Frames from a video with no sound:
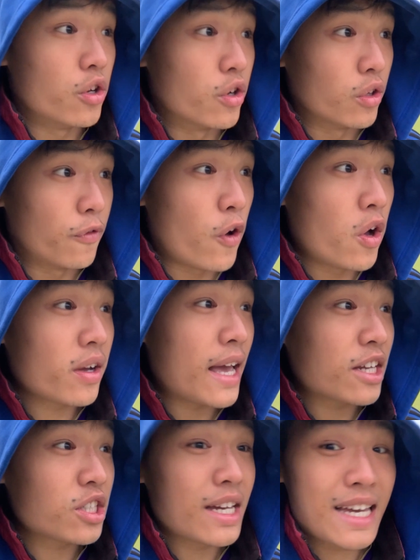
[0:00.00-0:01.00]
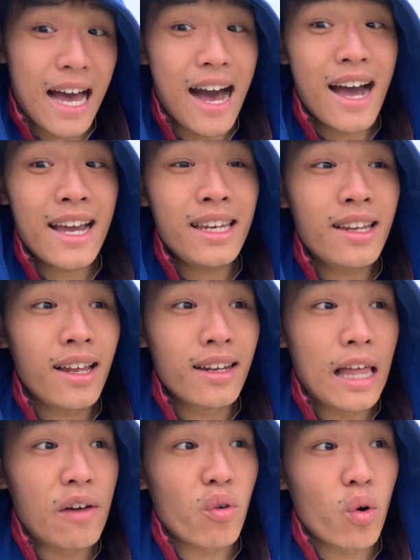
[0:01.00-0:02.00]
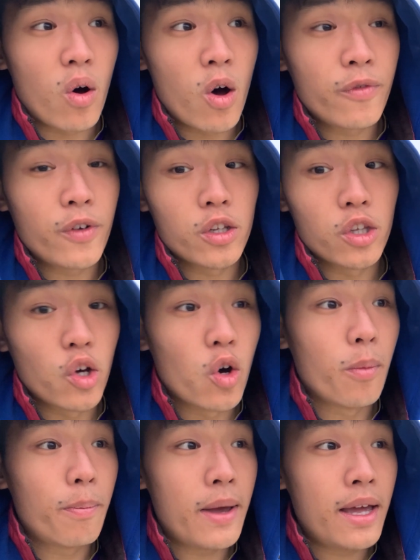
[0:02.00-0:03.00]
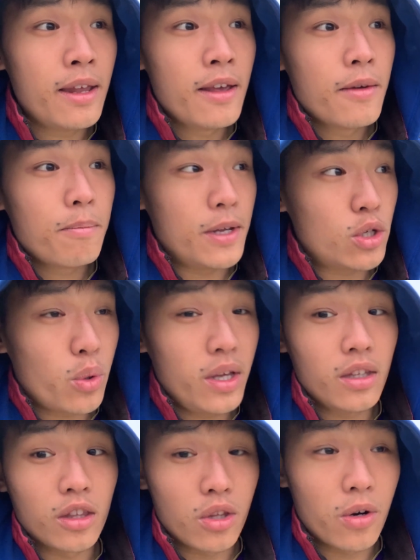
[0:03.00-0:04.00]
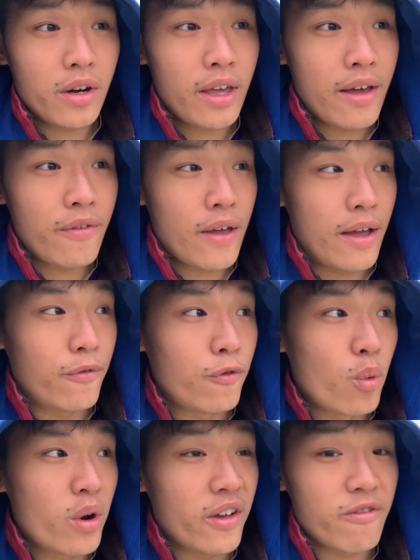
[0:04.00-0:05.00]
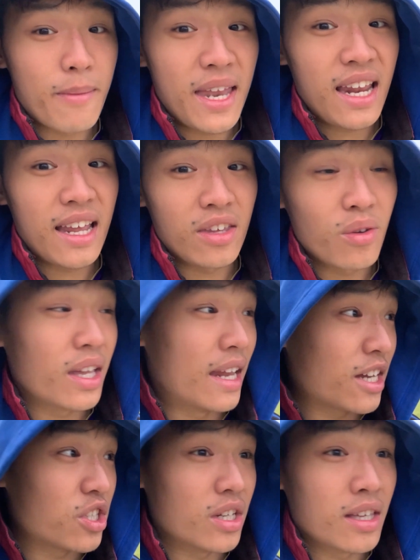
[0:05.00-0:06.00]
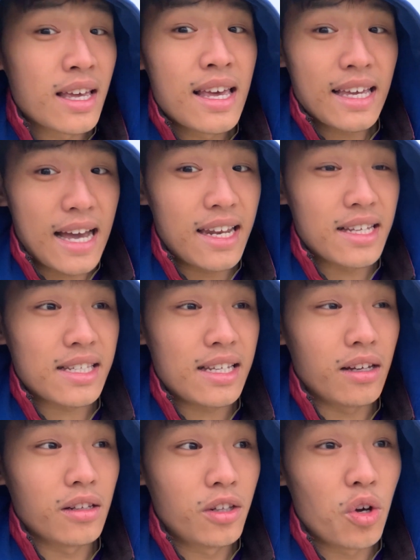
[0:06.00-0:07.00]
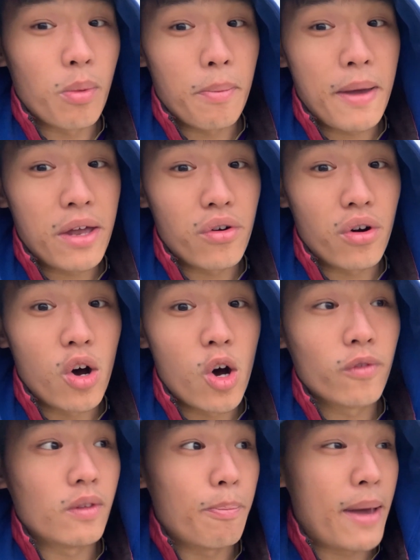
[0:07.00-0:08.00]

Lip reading: you know, the fog actually kind of level off a little bit between the 30th and 40th minute, and you can actually kind of see a little bit better off the